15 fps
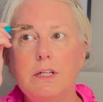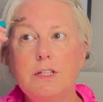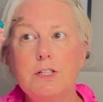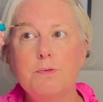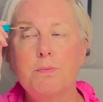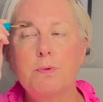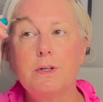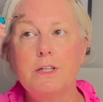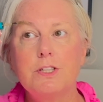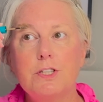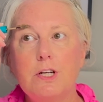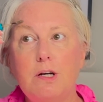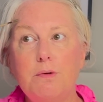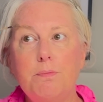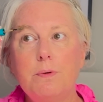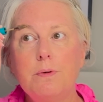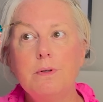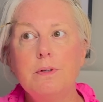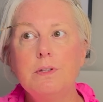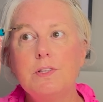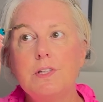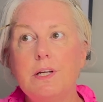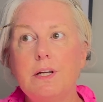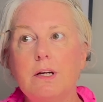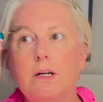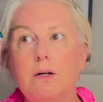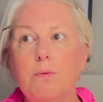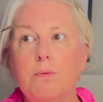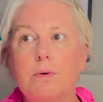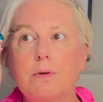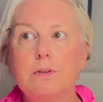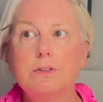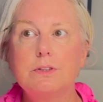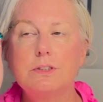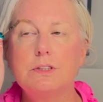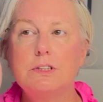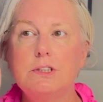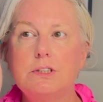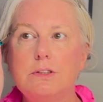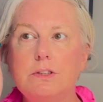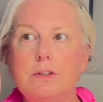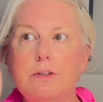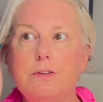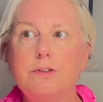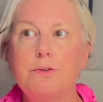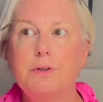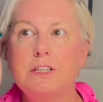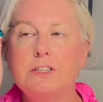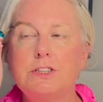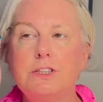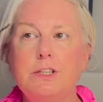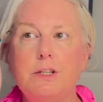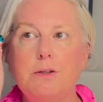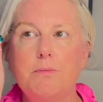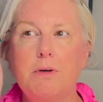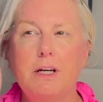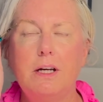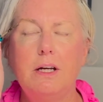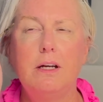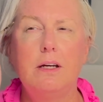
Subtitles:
just brush upwards and outwards, the direction that my